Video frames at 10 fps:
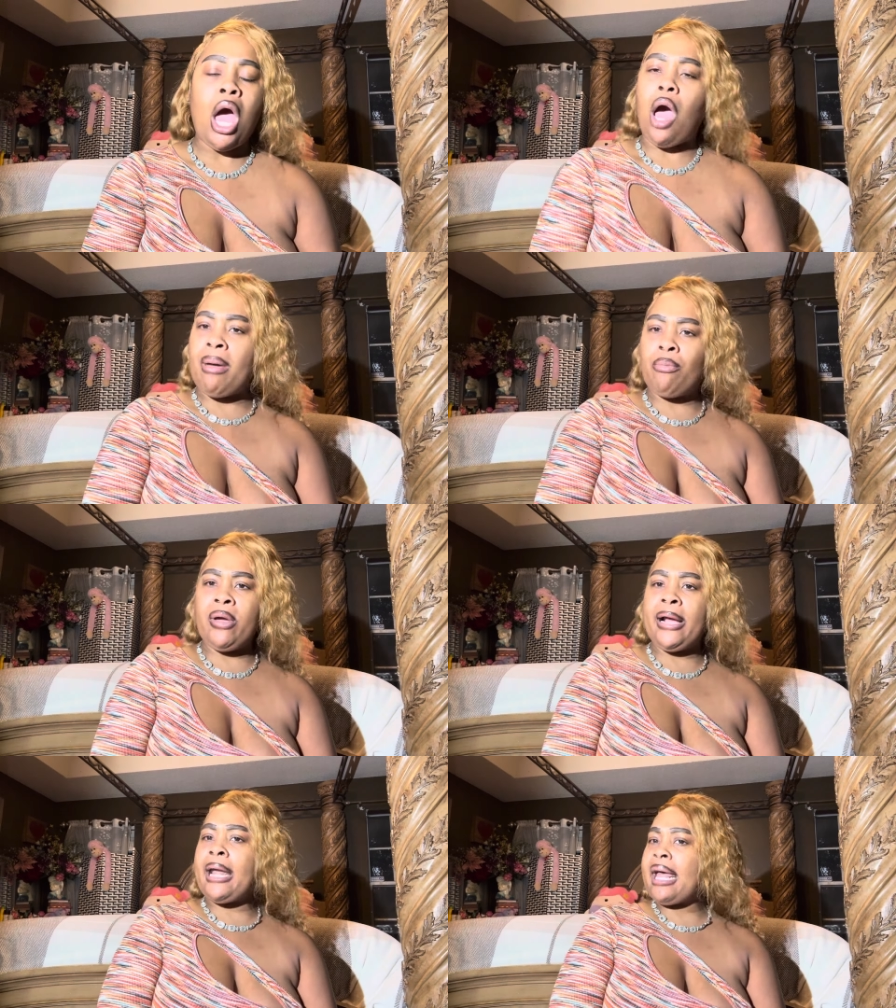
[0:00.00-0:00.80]
Oh, baby, we
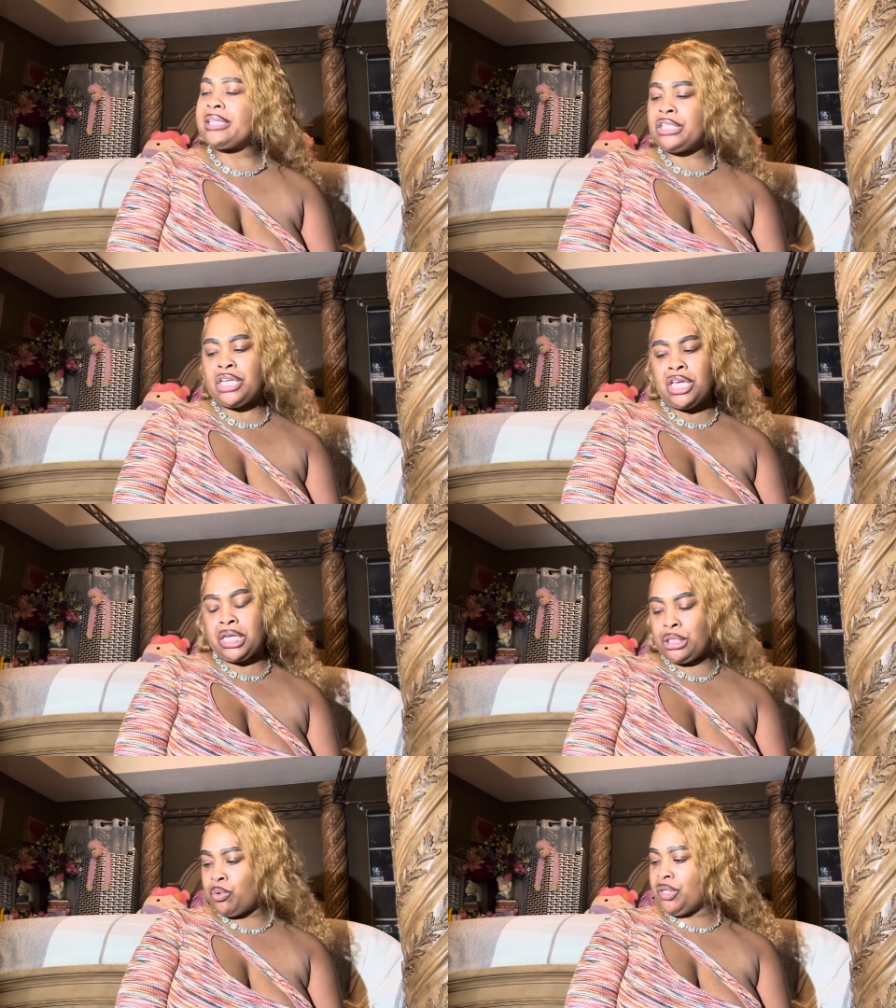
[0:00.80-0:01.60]
clocking tea in
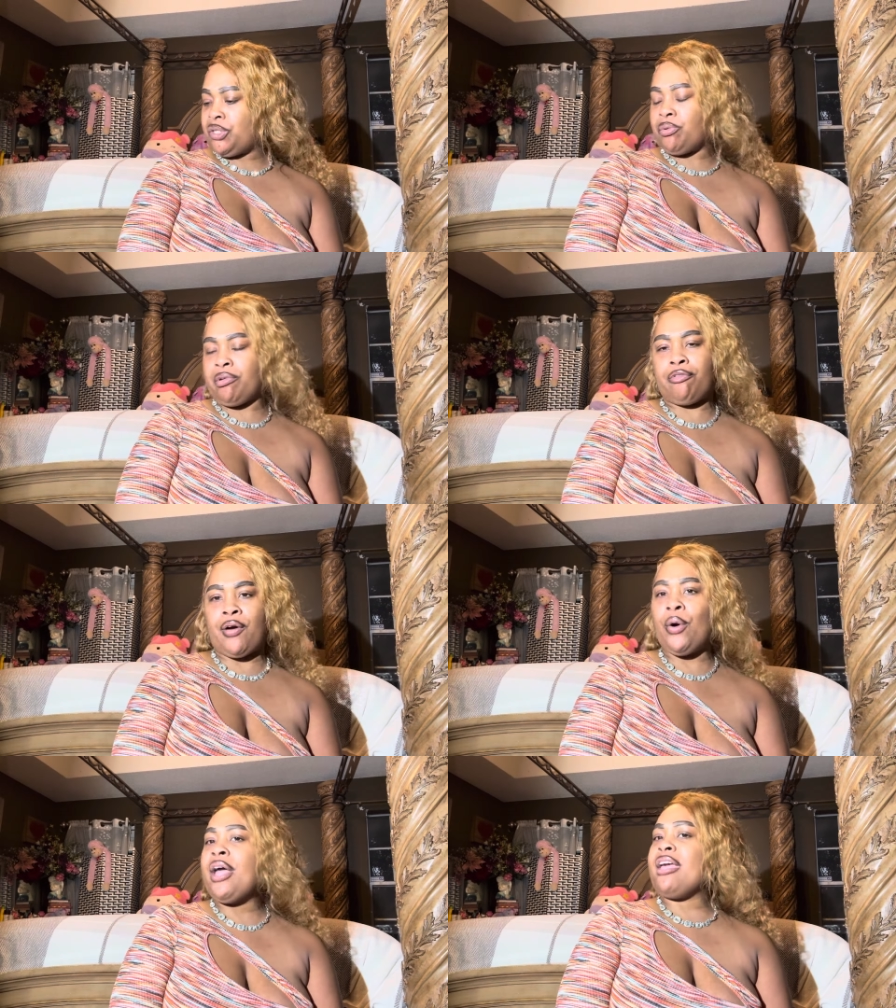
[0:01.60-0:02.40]
twenty twenty
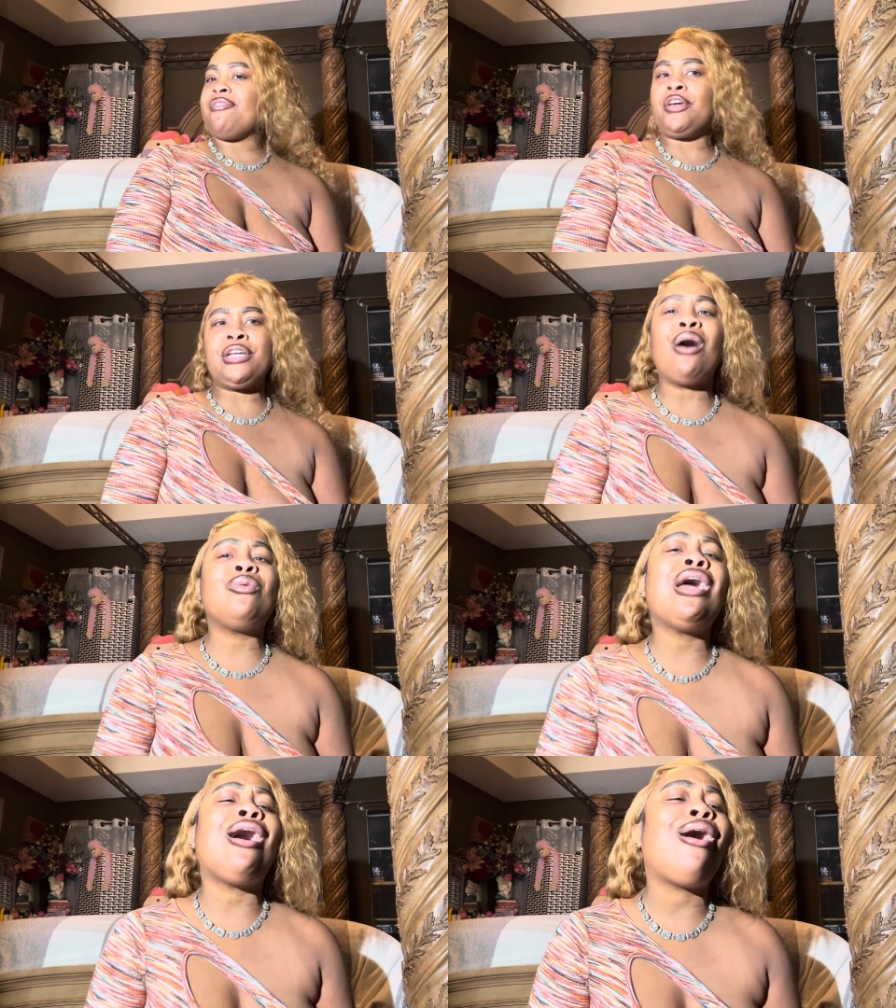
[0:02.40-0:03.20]
four. If you don't
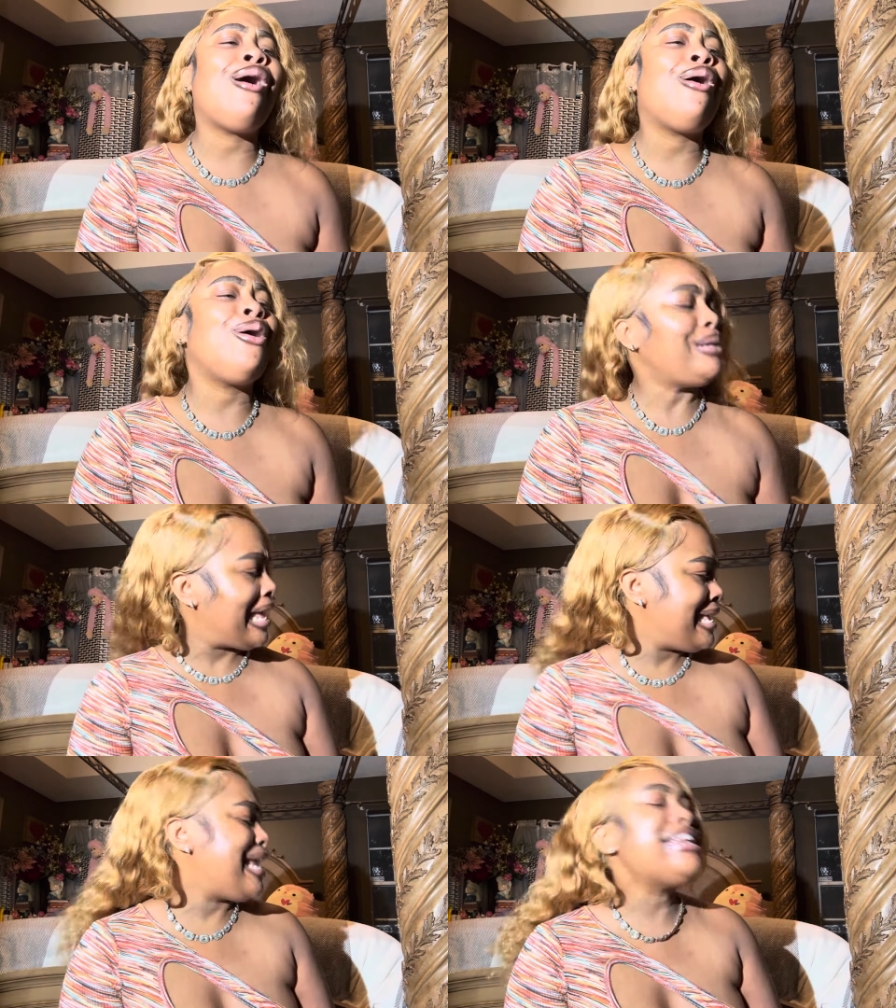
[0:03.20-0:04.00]
know, now
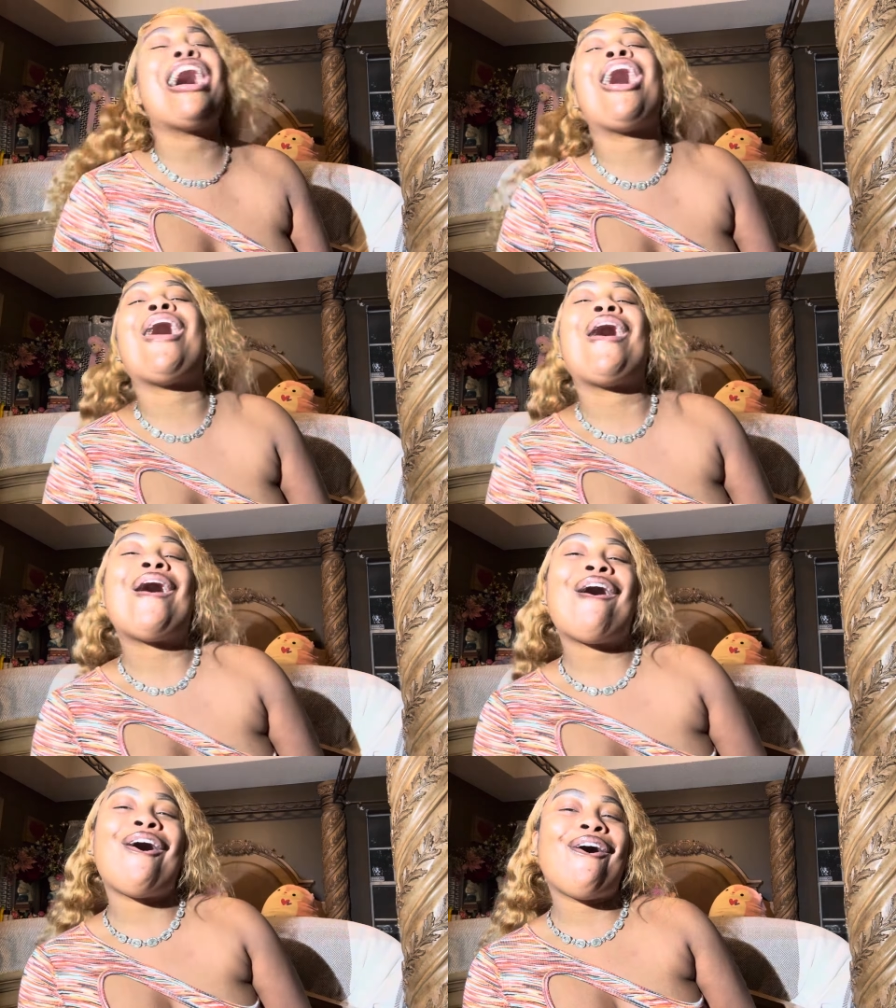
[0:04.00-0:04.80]
you
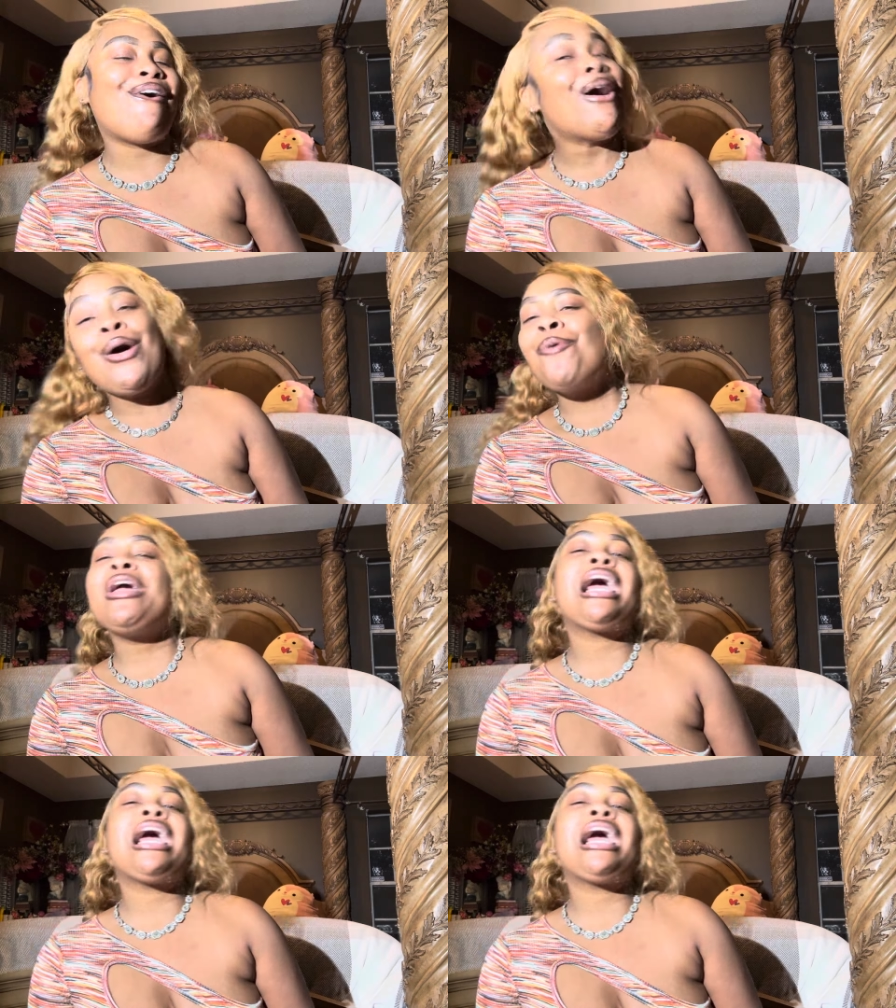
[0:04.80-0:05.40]
know. We